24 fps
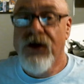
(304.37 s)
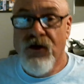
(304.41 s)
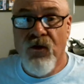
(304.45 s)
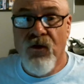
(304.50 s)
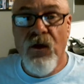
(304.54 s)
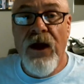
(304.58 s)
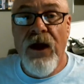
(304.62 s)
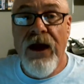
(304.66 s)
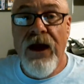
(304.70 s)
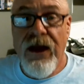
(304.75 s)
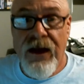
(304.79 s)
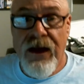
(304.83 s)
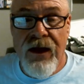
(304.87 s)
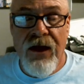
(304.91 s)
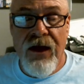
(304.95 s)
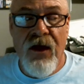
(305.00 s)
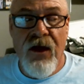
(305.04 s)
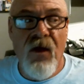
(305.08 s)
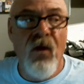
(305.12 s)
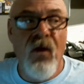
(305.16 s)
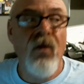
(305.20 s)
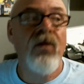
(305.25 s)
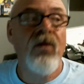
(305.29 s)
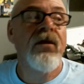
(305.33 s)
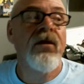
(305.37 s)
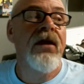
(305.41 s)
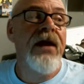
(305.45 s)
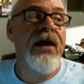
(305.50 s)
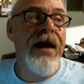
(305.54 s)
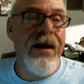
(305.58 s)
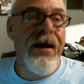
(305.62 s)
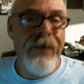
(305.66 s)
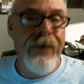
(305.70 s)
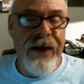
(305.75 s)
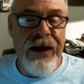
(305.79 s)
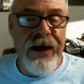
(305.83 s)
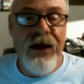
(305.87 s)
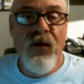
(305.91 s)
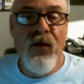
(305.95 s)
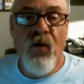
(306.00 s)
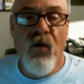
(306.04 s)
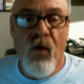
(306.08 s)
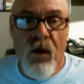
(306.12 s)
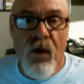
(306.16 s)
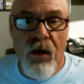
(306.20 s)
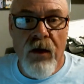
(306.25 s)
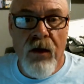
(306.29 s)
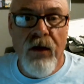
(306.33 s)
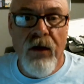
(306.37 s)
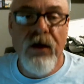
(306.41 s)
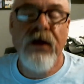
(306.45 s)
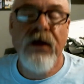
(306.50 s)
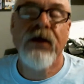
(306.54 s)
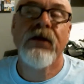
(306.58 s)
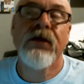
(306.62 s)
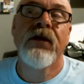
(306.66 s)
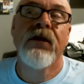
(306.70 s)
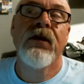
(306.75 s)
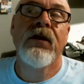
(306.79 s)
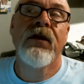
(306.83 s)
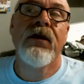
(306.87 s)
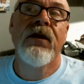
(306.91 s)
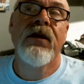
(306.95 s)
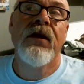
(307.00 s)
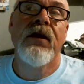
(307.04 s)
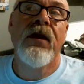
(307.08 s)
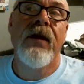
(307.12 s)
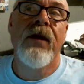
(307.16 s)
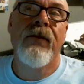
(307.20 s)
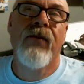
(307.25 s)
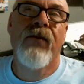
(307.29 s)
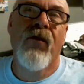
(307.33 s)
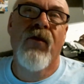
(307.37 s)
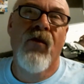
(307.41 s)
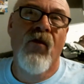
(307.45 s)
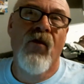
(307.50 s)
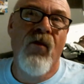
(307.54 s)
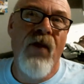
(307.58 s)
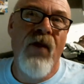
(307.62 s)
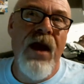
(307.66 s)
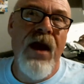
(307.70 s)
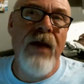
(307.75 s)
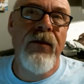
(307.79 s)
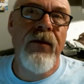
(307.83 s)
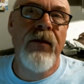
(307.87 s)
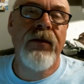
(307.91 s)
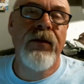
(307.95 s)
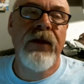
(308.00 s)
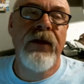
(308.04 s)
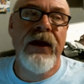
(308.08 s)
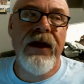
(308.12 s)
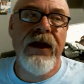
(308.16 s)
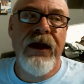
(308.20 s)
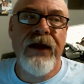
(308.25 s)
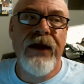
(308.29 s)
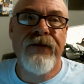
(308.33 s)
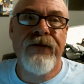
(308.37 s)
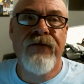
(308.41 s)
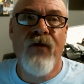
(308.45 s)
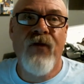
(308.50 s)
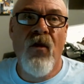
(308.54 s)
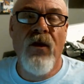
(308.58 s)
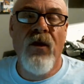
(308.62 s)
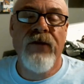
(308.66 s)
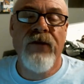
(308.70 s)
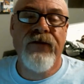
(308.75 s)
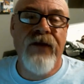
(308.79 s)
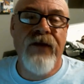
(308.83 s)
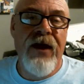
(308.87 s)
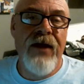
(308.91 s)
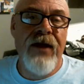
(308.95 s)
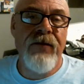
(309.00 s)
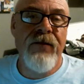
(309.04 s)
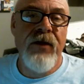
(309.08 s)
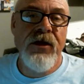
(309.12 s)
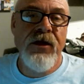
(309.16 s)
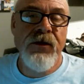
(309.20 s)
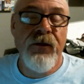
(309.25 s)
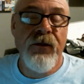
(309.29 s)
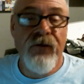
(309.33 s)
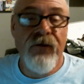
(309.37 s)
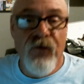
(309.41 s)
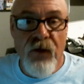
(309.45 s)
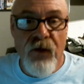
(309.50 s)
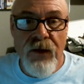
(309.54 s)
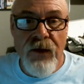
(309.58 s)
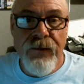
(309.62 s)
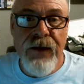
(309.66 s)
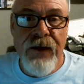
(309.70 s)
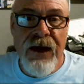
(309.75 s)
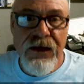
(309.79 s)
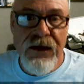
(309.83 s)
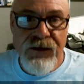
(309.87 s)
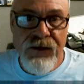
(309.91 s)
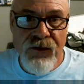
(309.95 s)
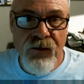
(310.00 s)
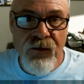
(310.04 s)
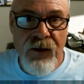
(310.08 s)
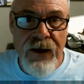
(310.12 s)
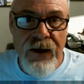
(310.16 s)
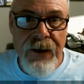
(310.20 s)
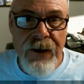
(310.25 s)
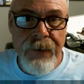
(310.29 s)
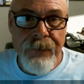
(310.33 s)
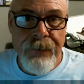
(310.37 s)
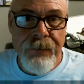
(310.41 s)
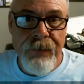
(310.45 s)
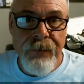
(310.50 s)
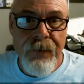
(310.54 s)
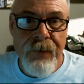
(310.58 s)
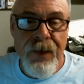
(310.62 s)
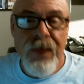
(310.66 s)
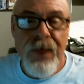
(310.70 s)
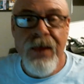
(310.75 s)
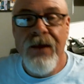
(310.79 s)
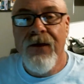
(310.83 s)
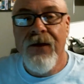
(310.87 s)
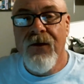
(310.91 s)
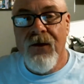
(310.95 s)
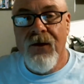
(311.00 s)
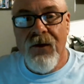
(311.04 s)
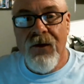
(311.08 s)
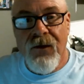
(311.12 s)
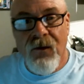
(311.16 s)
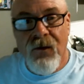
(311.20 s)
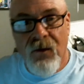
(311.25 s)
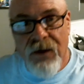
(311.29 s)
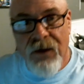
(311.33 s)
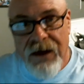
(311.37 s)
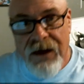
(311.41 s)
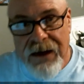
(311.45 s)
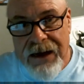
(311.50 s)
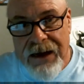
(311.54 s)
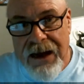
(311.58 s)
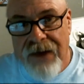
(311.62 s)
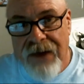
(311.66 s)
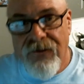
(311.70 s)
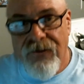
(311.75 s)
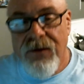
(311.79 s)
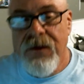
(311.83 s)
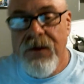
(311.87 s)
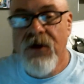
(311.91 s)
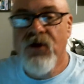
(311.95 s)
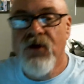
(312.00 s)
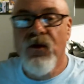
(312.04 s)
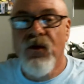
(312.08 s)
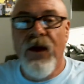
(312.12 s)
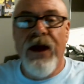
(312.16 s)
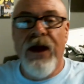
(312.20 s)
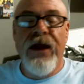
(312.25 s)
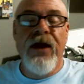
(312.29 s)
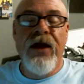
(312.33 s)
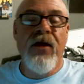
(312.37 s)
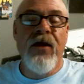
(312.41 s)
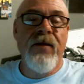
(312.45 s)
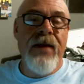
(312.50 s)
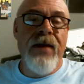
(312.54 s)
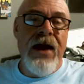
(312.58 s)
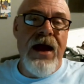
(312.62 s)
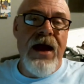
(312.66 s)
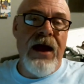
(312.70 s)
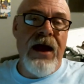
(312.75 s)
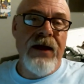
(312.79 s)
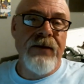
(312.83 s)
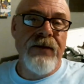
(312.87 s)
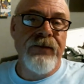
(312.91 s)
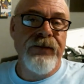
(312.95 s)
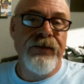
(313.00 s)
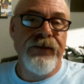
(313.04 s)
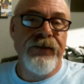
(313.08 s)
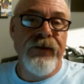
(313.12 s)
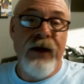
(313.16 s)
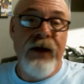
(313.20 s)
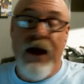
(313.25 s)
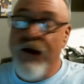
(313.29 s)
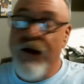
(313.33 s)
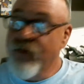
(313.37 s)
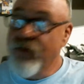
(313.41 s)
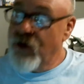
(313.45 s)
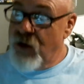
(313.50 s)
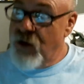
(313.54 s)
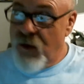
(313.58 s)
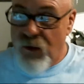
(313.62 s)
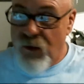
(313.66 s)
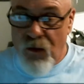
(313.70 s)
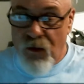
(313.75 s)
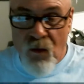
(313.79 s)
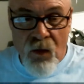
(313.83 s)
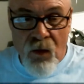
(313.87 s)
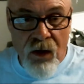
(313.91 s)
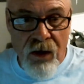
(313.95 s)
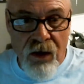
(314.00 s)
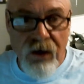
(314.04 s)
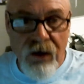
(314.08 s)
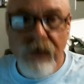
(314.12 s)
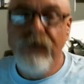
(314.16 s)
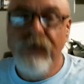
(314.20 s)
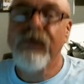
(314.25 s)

radio, I made it work probably 4 to 5 months before he passed away. When I gave him this radio back after doing the work,